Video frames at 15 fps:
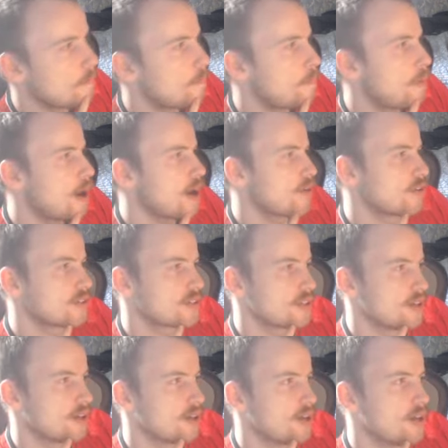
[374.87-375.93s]
pirates
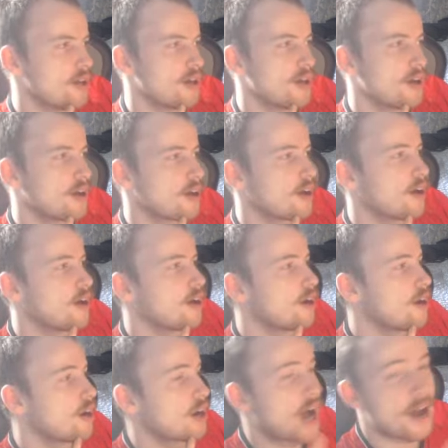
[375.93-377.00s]
that
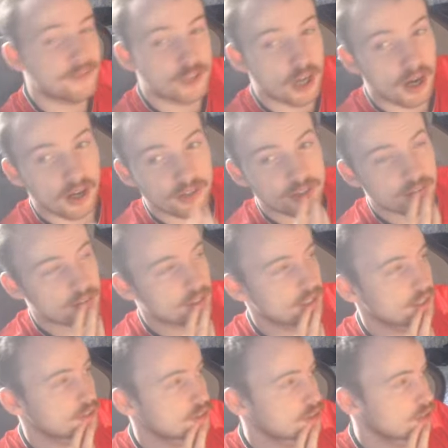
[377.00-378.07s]
have charge.
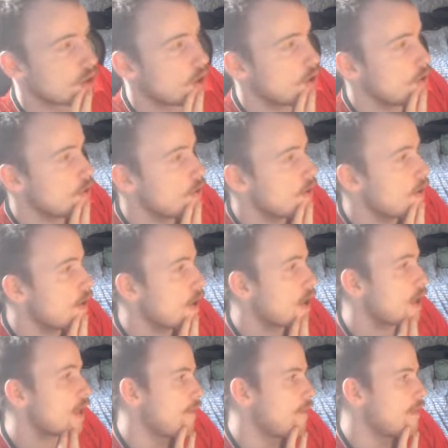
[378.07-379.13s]
So
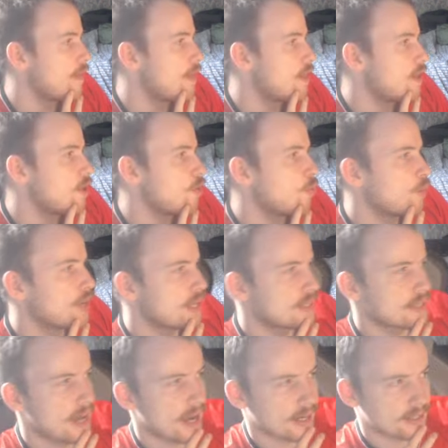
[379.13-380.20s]
when it
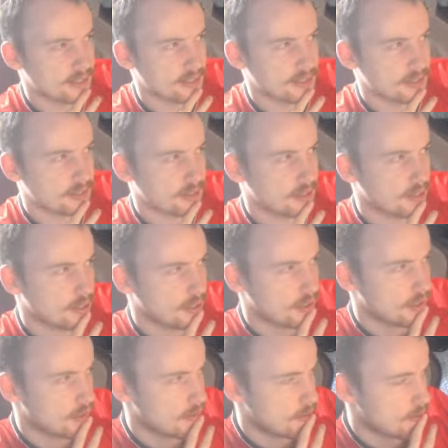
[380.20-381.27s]
attacks,
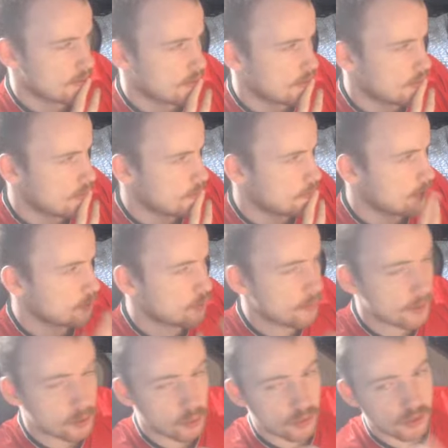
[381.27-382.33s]

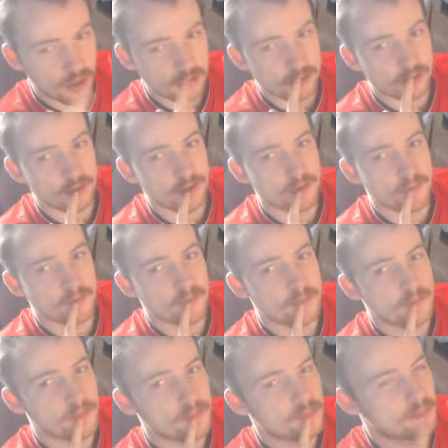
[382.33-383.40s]
+1/+1, so I
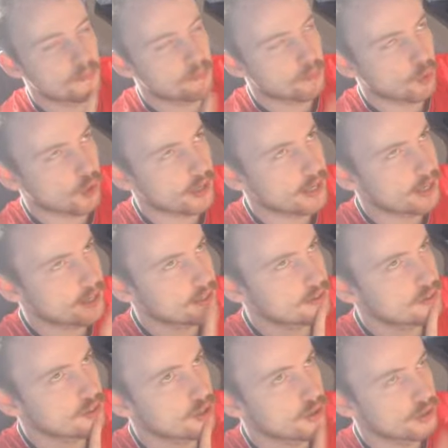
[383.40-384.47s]
assume free it,
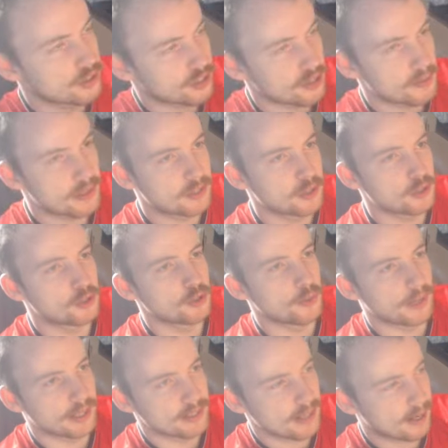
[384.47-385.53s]
so it's going to be a 2/2 when
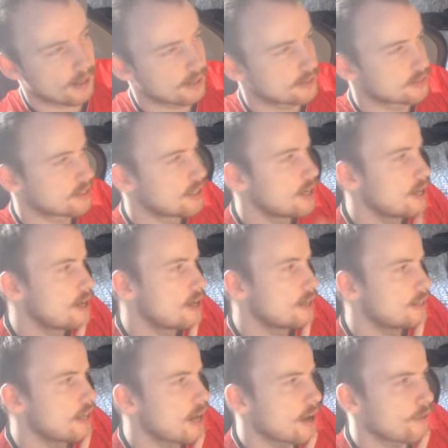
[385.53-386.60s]
it attacks.
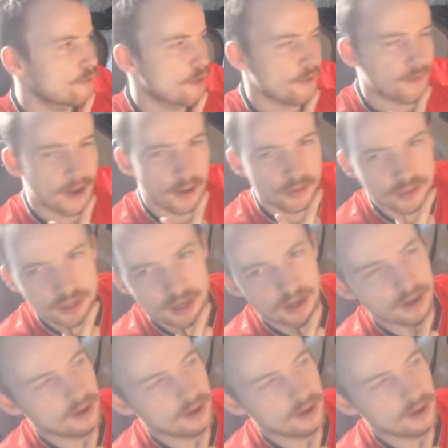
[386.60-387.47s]
Yeah, Roughhouser,